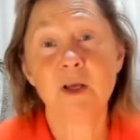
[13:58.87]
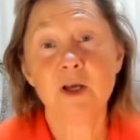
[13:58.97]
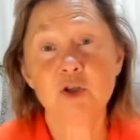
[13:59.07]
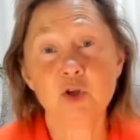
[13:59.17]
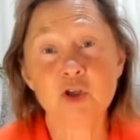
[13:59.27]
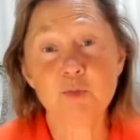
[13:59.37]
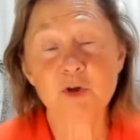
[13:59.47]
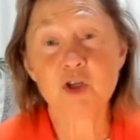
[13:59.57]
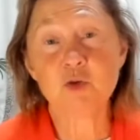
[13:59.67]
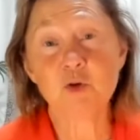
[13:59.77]
Certain
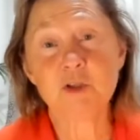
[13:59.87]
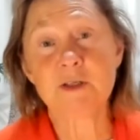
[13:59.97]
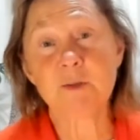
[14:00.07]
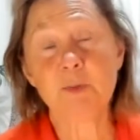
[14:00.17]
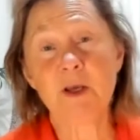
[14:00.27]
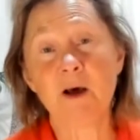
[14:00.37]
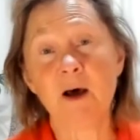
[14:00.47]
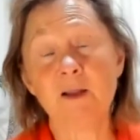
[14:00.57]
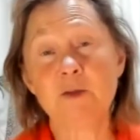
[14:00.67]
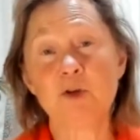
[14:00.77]
species will disappear,
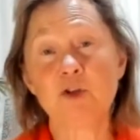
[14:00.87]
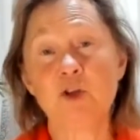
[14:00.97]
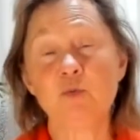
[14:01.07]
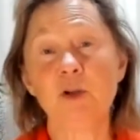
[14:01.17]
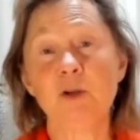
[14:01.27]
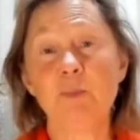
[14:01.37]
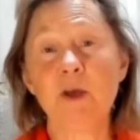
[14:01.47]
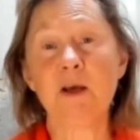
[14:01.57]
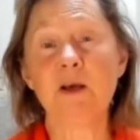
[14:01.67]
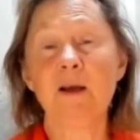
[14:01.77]
other species will
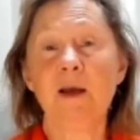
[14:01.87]
appear,